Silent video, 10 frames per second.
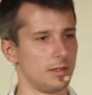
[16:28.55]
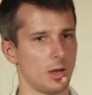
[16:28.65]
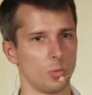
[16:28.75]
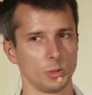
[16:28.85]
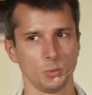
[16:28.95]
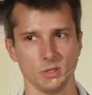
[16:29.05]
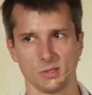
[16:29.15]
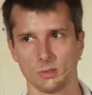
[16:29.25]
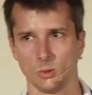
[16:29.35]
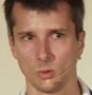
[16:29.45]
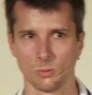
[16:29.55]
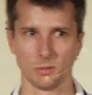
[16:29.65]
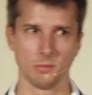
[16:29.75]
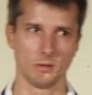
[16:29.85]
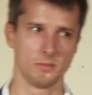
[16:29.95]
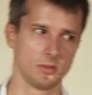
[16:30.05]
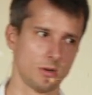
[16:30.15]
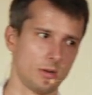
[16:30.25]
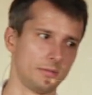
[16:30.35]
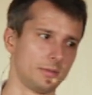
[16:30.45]
Now what we saw, what we
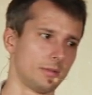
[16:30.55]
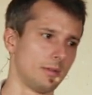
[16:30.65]
observed,